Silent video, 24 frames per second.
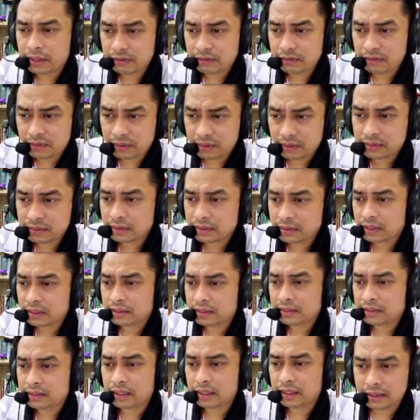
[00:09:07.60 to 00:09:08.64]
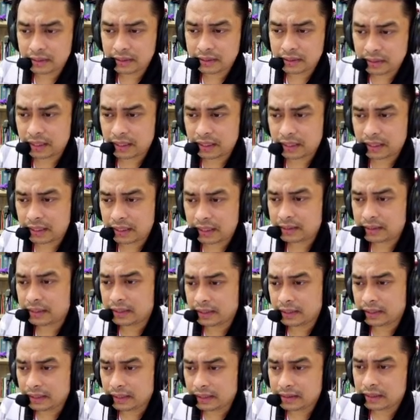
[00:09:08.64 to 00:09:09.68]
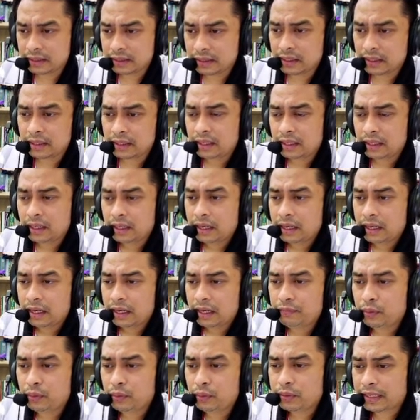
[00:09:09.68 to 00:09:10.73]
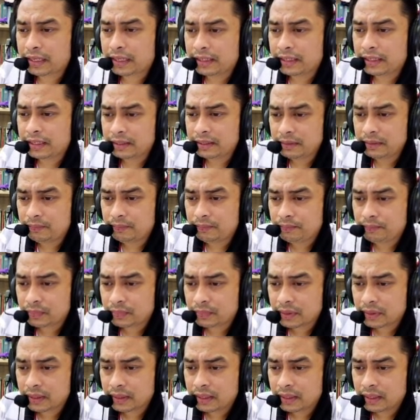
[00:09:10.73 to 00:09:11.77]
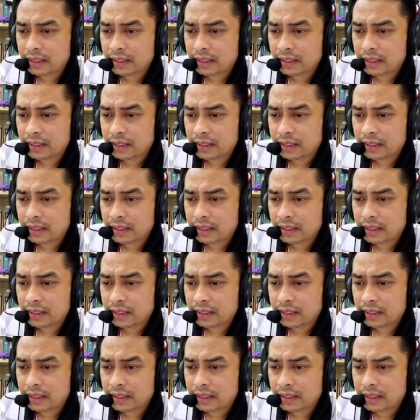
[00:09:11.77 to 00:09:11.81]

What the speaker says: by default as it is. If you look at here,